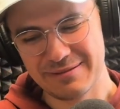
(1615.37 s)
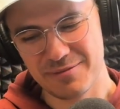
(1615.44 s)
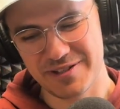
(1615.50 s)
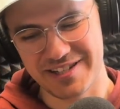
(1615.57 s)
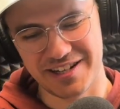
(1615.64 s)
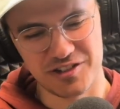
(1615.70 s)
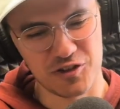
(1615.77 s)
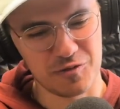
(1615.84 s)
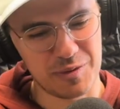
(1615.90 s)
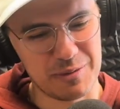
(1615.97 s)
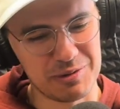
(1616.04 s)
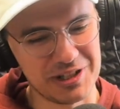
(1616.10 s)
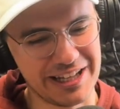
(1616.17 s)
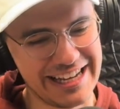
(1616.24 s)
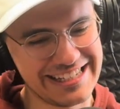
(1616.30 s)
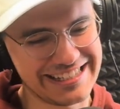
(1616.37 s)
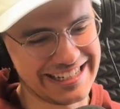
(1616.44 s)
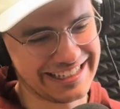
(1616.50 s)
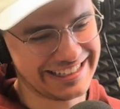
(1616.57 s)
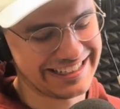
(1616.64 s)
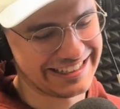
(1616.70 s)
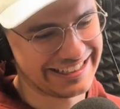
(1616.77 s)
percentage of people,
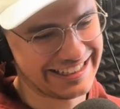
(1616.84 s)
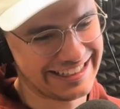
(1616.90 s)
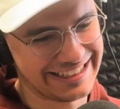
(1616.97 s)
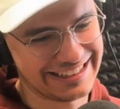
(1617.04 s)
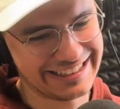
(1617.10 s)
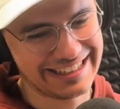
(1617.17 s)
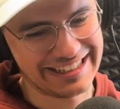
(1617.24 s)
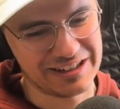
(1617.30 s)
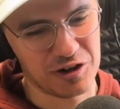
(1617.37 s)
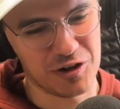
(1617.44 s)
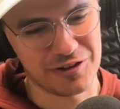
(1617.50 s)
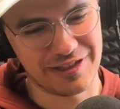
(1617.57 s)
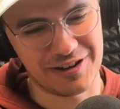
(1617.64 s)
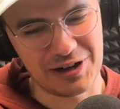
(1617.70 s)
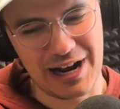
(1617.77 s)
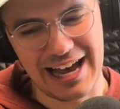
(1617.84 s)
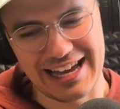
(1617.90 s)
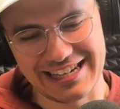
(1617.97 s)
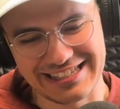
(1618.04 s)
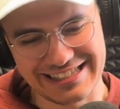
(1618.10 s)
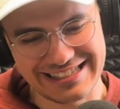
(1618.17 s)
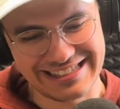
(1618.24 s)
LASIK can hurt their
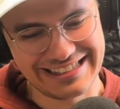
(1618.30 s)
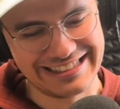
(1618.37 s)
eyes.